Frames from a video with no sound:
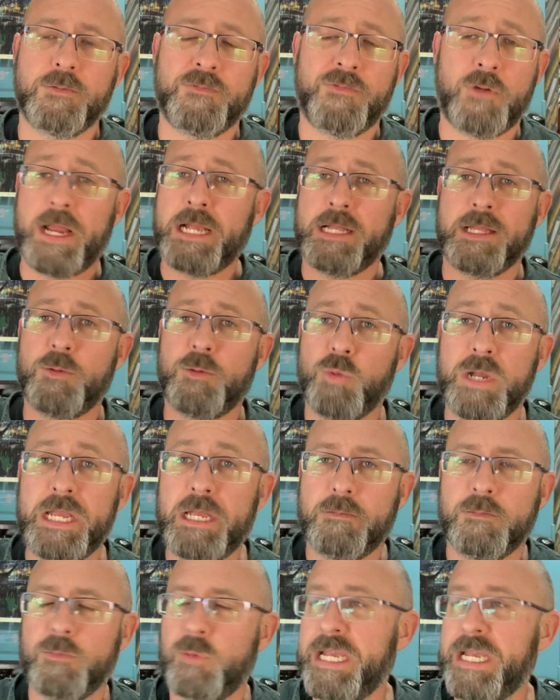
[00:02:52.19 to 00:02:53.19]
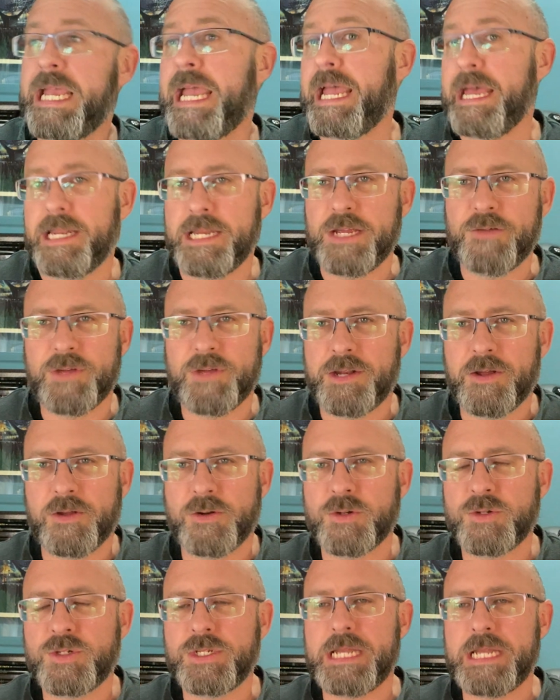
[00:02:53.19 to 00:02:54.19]
Frankly, we, we can't even
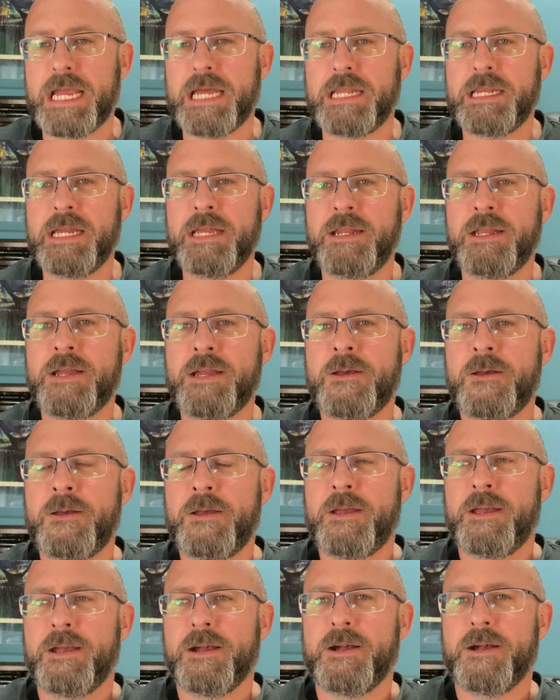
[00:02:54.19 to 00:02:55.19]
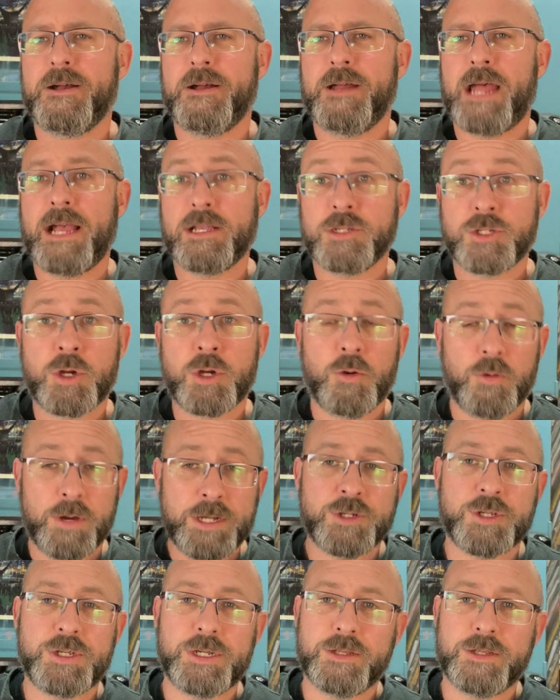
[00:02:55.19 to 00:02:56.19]
understand it uh, as
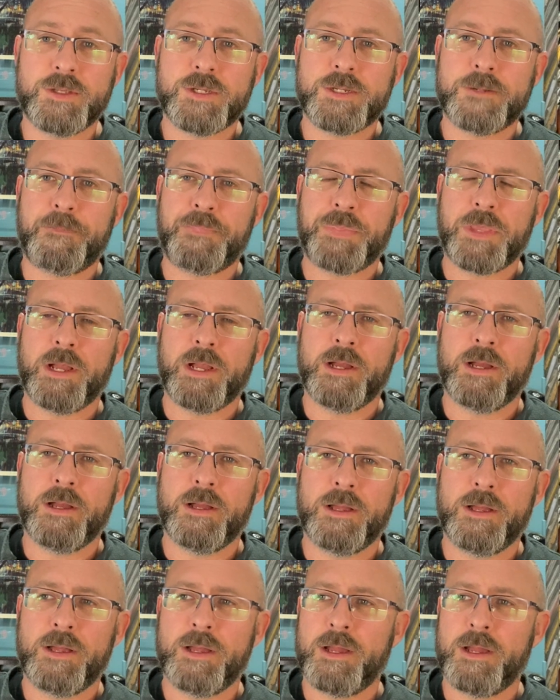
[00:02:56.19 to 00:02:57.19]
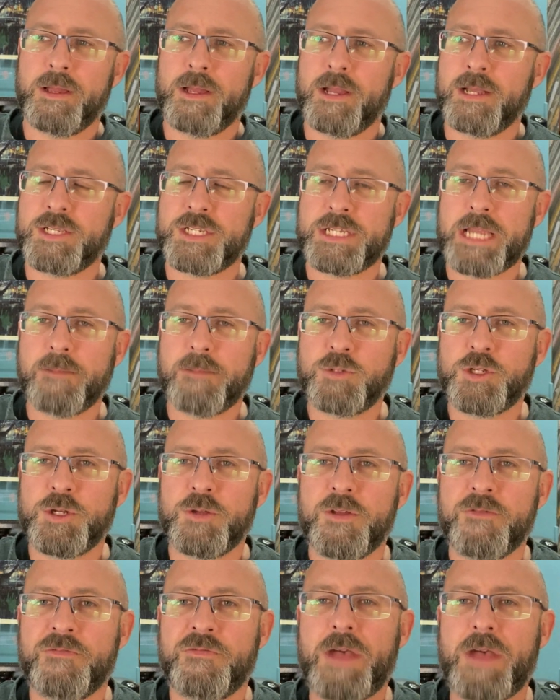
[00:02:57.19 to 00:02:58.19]
Christians, uh, except to
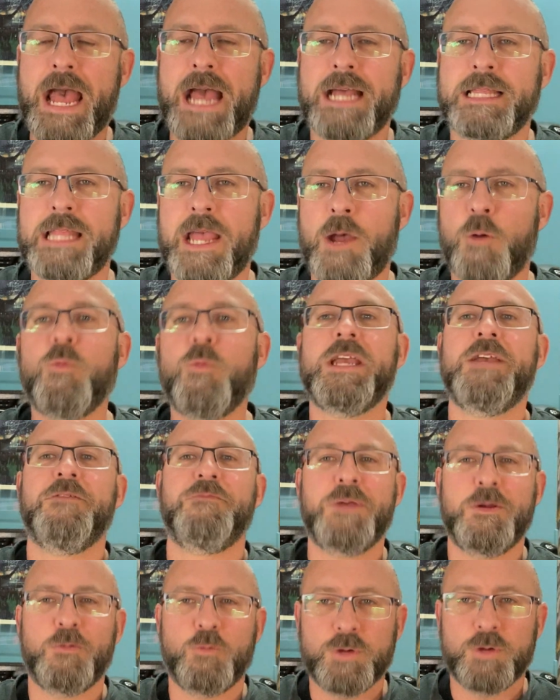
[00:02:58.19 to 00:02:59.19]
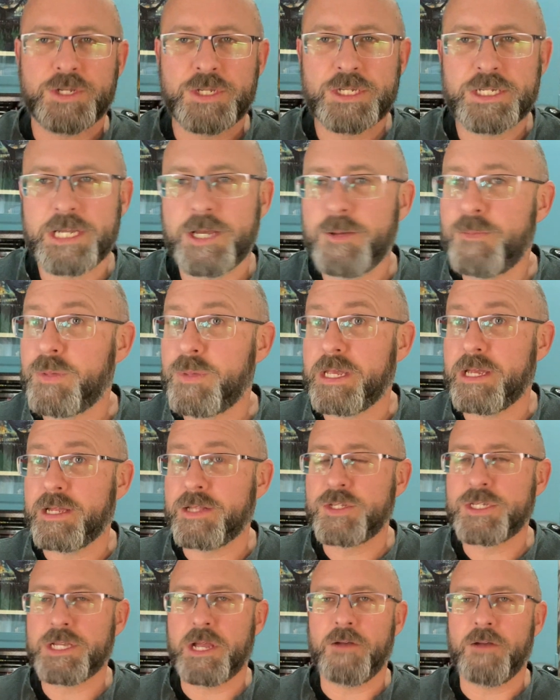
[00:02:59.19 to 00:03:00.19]
the fact that we have been
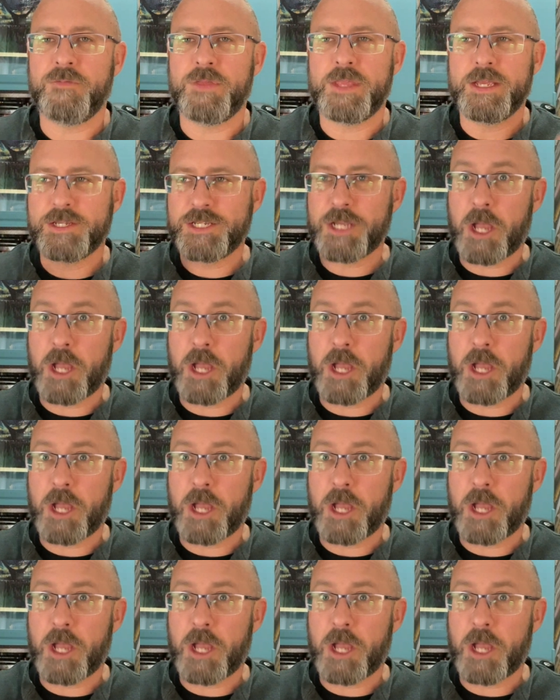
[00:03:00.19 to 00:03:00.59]
recipients of this